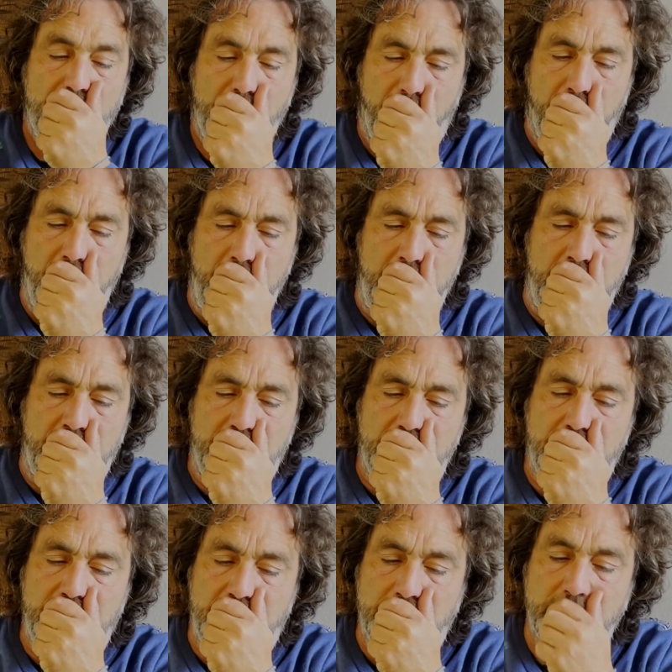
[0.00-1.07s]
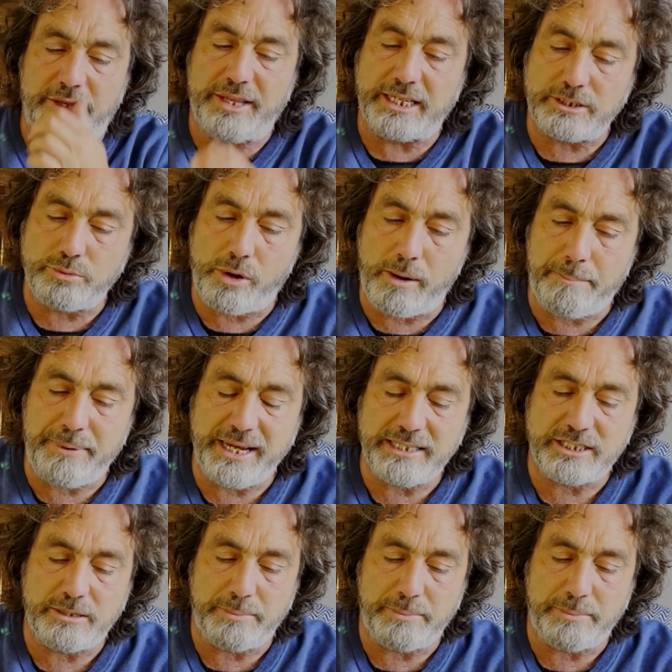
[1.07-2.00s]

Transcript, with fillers: that's what appears